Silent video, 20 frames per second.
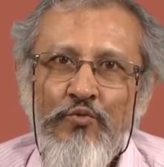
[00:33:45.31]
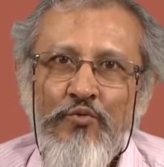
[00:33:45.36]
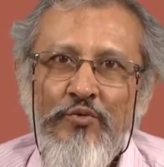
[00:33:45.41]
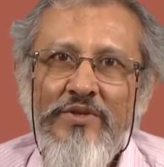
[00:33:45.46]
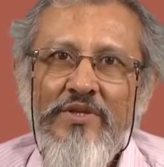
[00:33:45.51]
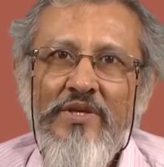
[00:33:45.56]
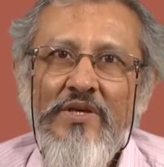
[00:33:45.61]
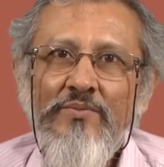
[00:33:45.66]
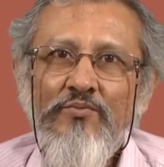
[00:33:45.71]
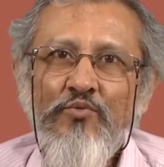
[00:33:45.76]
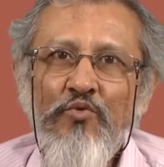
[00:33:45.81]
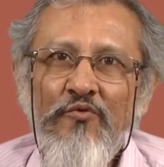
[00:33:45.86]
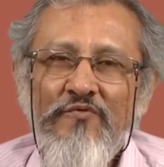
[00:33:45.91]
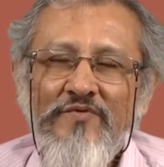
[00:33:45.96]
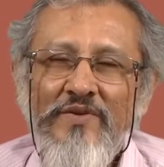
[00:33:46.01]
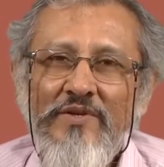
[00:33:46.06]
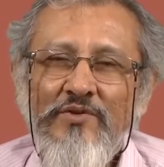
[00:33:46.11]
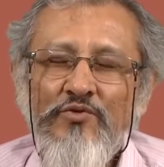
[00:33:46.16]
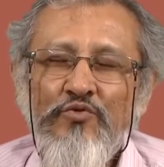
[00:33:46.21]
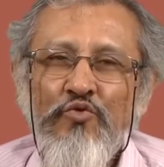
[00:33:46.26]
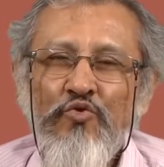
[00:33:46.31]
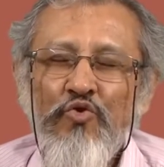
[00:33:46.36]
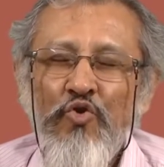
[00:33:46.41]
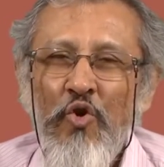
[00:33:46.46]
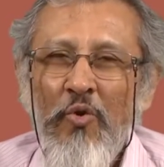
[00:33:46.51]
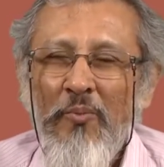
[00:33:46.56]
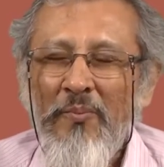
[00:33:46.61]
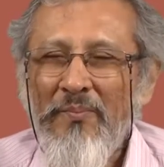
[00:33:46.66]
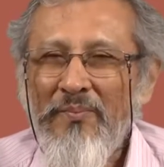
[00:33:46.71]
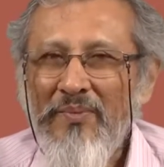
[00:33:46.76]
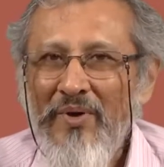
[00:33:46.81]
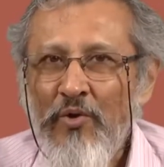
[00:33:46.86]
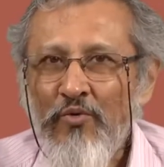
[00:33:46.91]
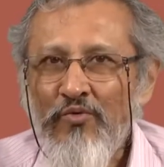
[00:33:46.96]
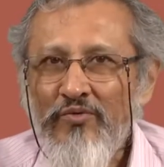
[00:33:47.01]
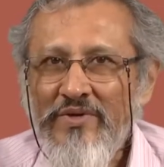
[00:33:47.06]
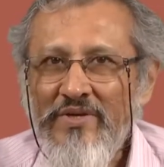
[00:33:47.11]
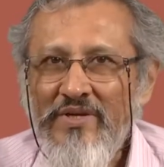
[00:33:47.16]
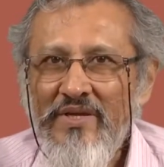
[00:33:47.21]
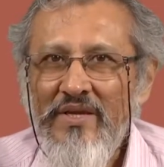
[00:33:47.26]
We then moved into
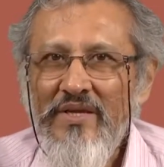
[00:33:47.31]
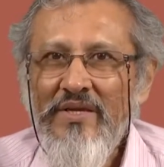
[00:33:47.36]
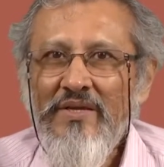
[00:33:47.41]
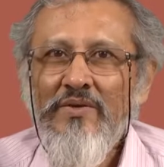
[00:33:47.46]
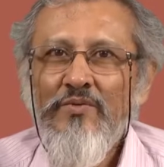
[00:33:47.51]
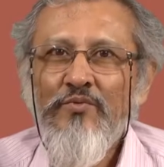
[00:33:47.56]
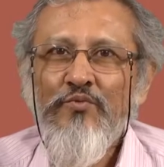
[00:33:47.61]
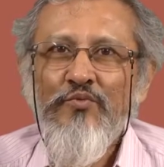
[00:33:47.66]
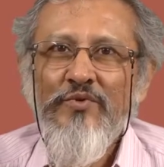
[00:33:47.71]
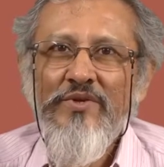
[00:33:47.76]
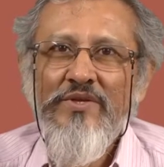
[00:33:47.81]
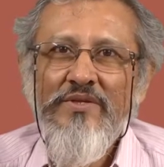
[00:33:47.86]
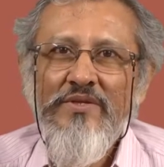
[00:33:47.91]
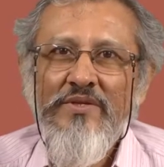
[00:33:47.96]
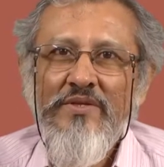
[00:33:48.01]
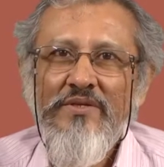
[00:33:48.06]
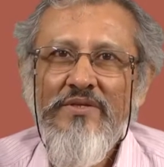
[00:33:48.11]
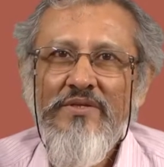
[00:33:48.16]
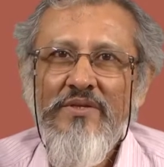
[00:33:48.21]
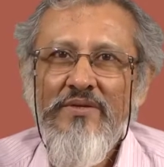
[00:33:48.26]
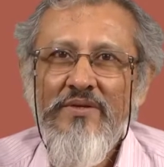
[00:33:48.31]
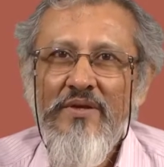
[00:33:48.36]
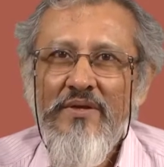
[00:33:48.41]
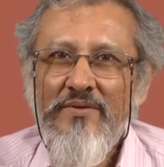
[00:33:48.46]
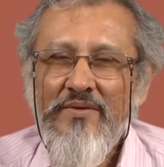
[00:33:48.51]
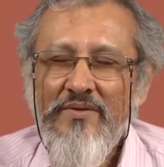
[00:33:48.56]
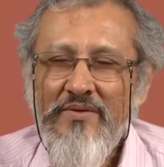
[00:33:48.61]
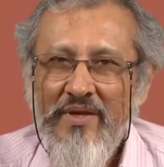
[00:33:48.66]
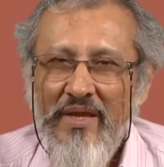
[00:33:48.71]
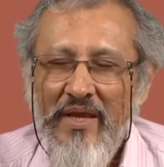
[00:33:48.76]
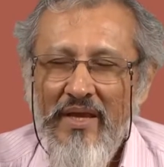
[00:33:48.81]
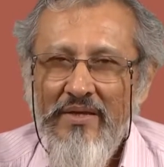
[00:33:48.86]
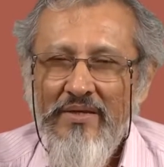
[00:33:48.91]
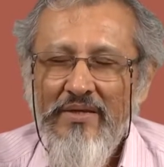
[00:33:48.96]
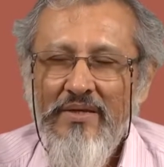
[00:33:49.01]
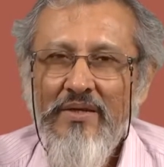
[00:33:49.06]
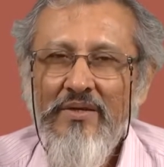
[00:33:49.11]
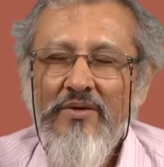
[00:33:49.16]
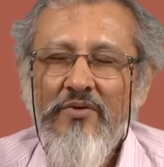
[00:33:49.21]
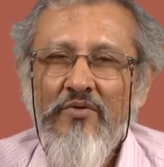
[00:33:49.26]
compounding, which is another
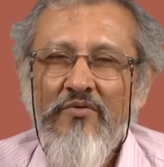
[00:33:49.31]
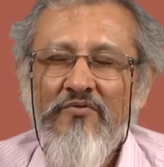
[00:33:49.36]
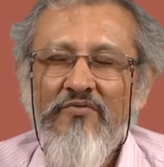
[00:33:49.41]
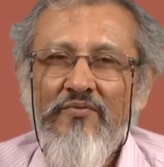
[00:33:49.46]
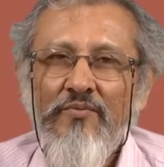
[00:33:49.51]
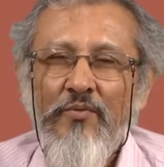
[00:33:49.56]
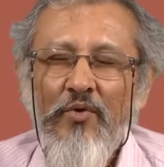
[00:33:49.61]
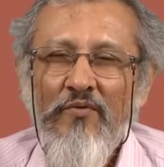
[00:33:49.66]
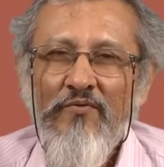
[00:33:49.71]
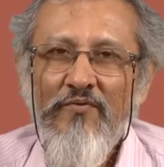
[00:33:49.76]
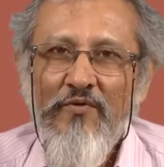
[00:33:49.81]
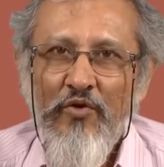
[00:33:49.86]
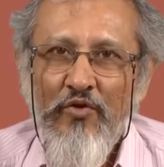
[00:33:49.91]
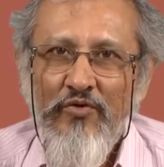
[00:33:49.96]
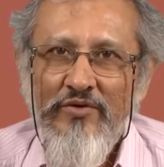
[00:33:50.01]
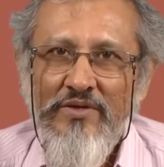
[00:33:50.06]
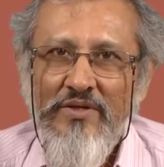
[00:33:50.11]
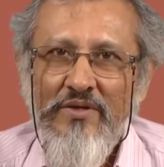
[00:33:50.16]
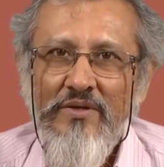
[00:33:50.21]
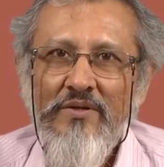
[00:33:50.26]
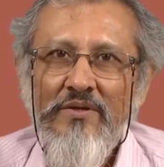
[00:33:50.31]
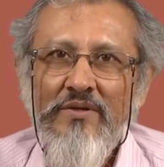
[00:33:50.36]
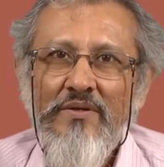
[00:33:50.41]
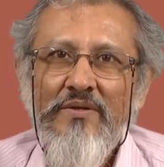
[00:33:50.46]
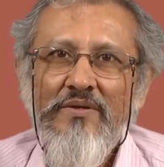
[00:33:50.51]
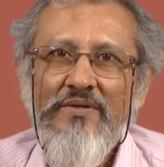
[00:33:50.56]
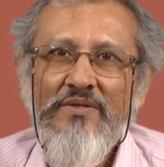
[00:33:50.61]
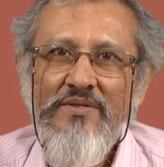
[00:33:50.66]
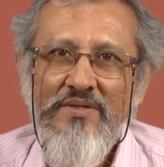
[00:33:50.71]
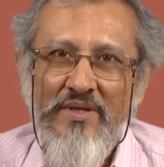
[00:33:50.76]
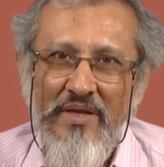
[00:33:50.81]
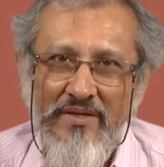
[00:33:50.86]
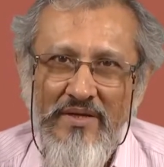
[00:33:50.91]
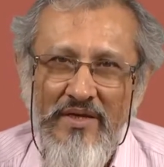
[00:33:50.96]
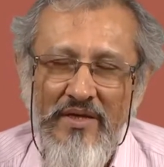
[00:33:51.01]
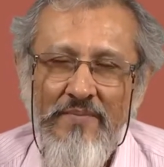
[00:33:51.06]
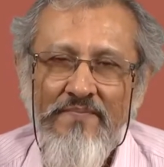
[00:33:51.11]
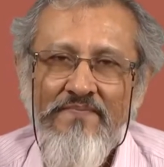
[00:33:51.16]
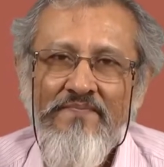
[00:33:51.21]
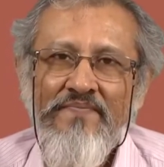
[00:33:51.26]
area of morphological
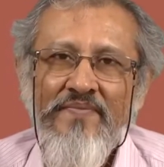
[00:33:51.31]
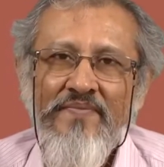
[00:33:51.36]
study.